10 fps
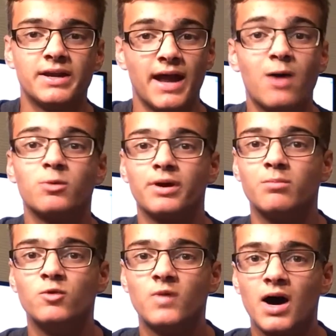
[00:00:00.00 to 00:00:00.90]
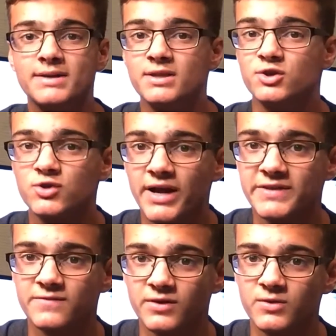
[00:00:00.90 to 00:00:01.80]
Now we're going to move on to the
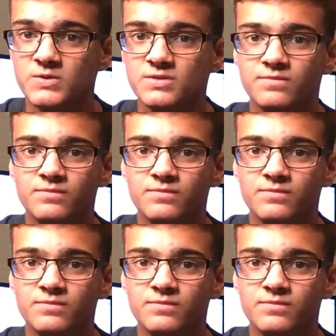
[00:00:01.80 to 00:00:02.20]
transfer news.